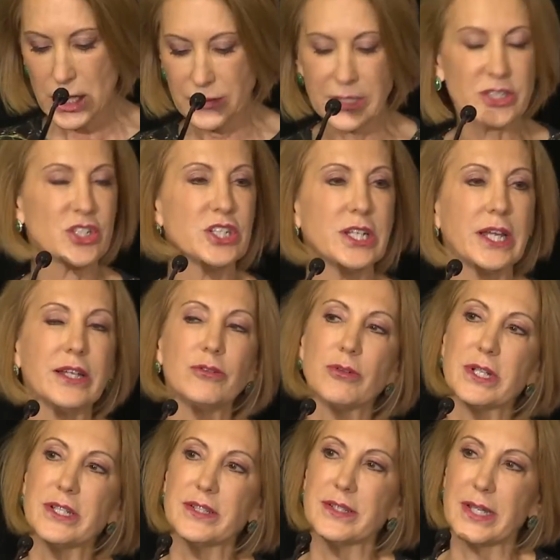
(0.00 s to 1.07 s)
that she had
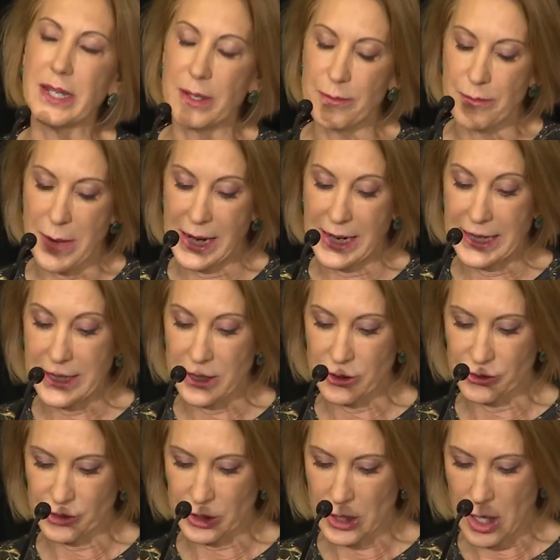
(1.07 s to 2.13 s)
written to him many
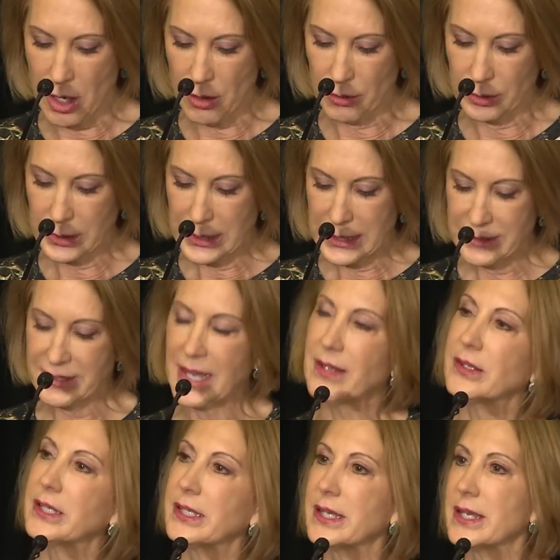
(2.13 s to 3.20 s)
years ago,
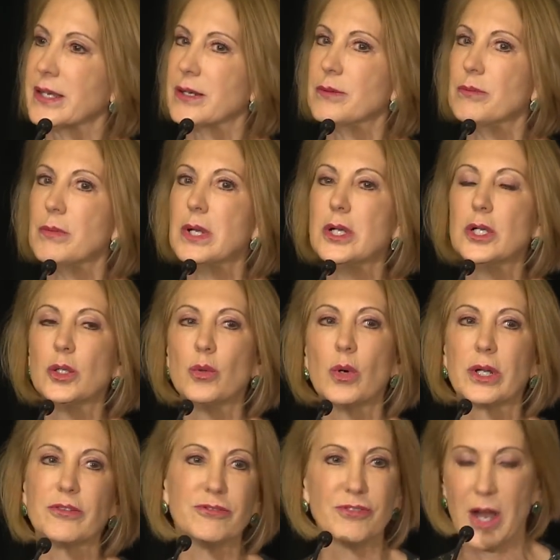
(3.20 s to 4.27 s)
telling him
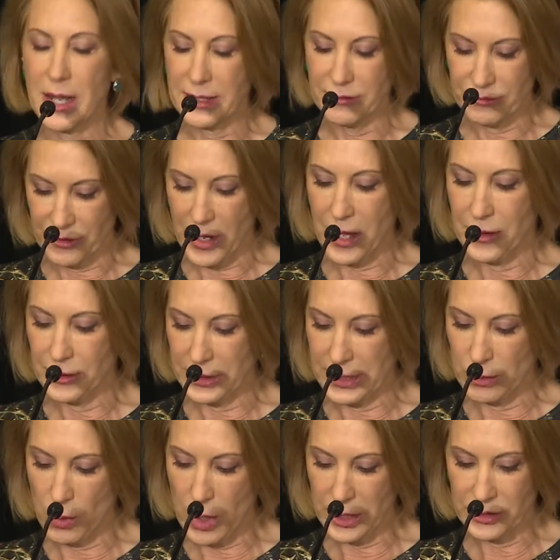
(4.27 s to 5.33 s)
what a fine father
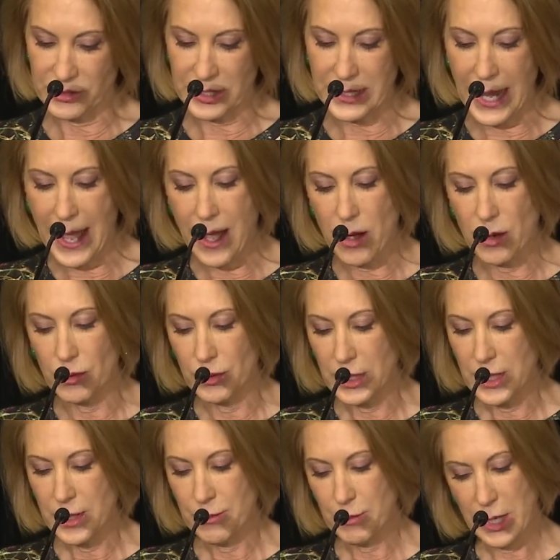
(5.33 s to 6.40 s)
he was and how
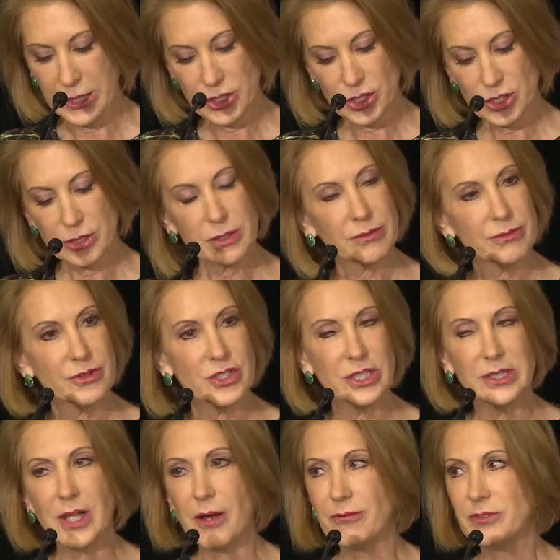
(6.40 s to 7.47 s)
much she
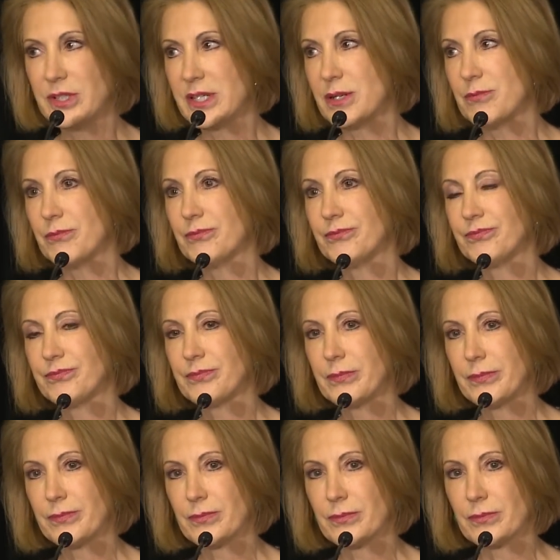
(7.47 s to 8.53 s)
loved him.
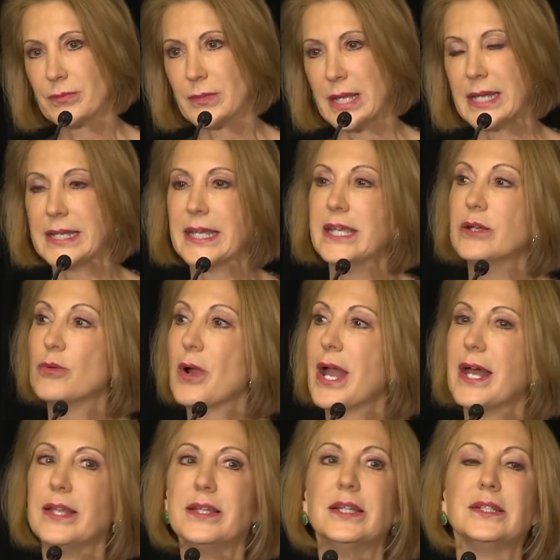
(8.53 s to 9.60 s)
And he
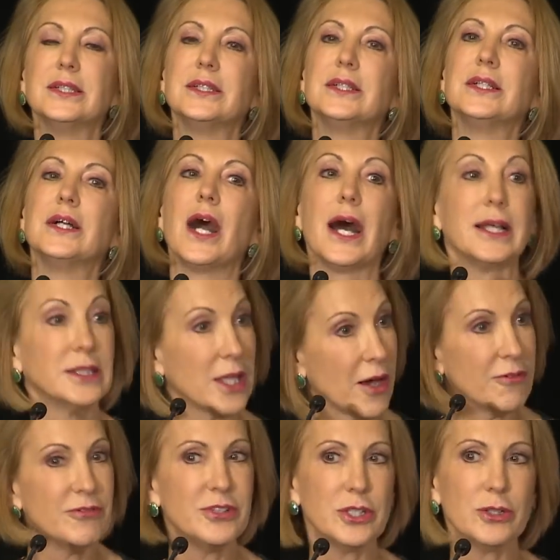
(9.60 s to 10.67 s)
read, "I
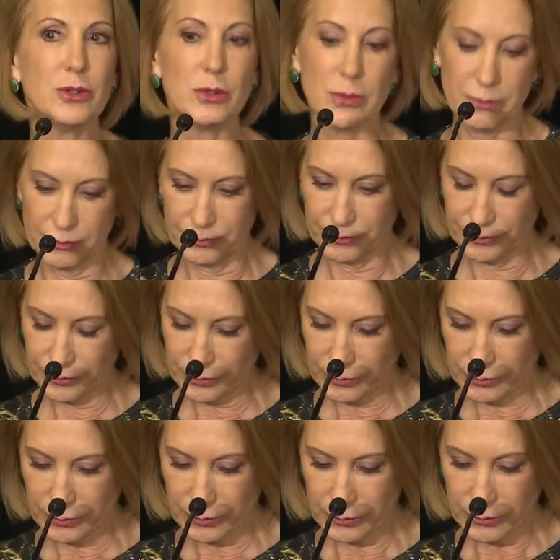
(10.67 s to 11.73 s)
love you,"
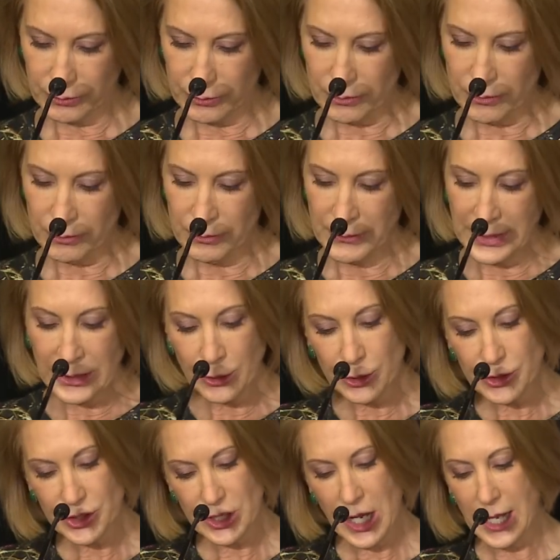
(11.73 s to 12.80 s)
in
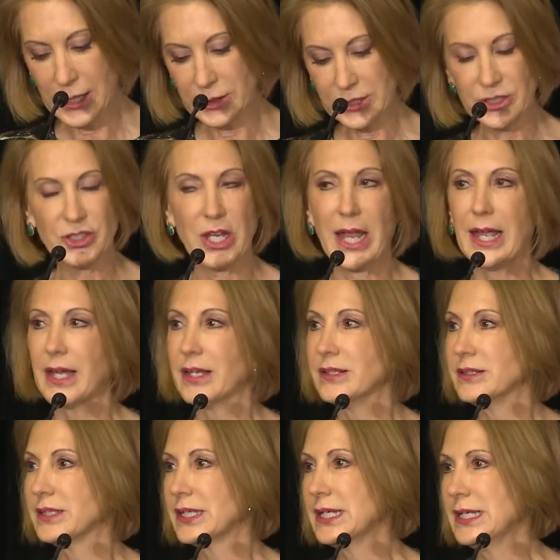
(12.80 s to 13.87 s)
her childish
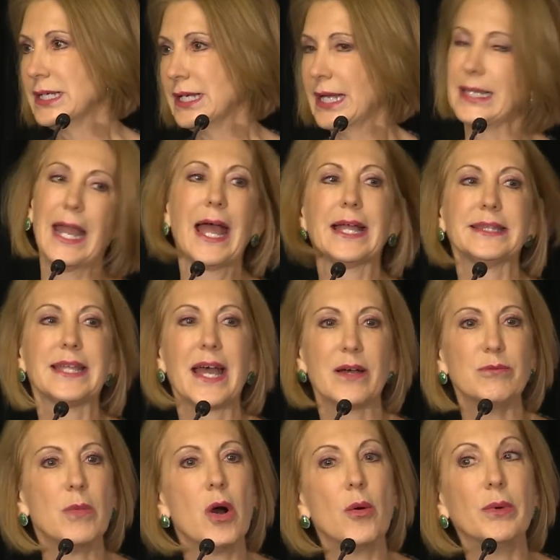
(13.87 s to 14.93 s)
hand. And at
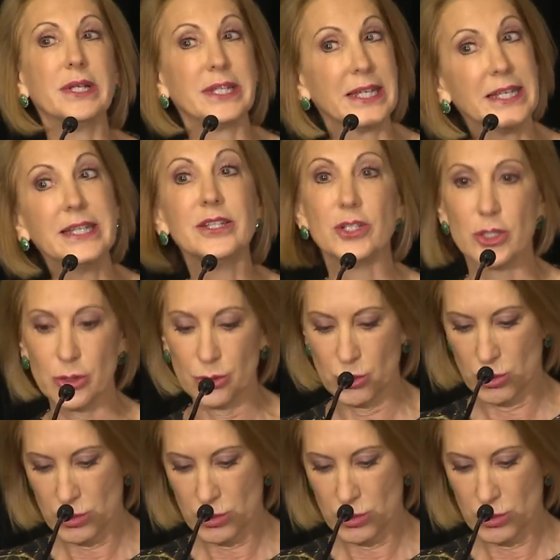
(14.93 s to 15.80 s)
that moment, he knew